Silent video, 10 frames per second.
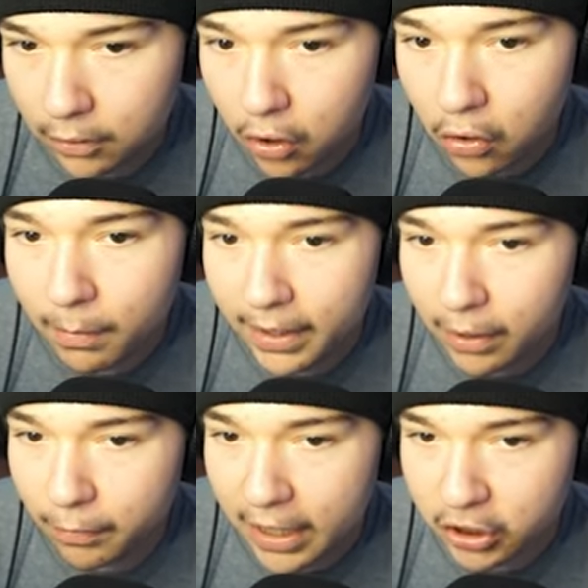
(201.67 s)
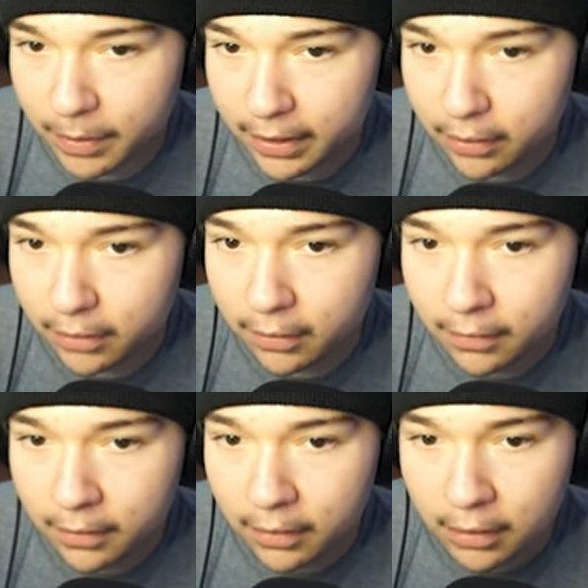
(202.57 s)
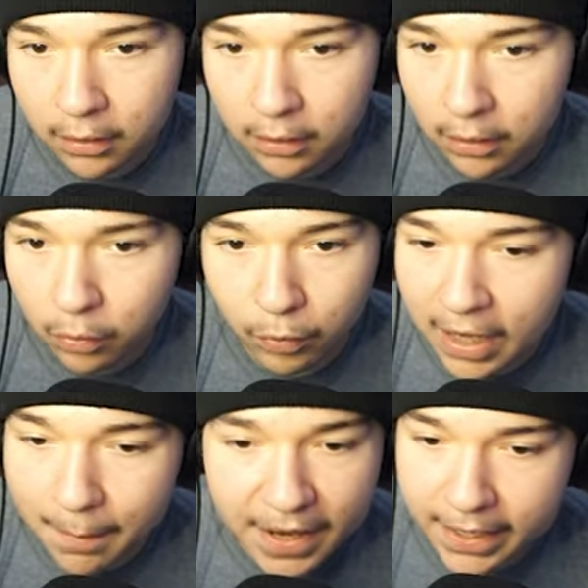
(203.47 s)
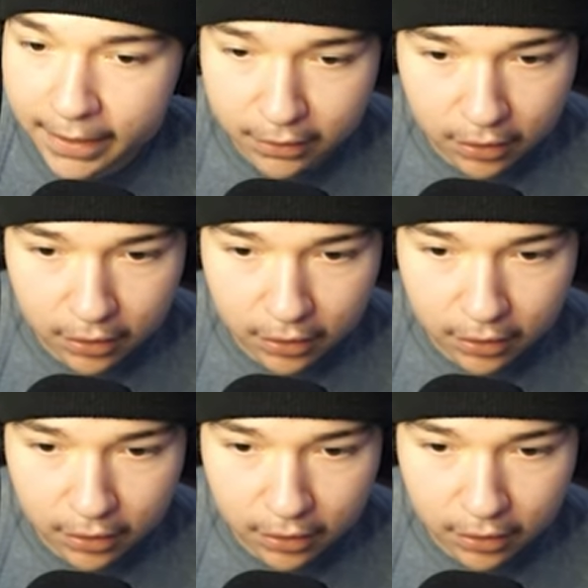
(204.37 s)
Oh my god, we're actually making it at all. We're not making it at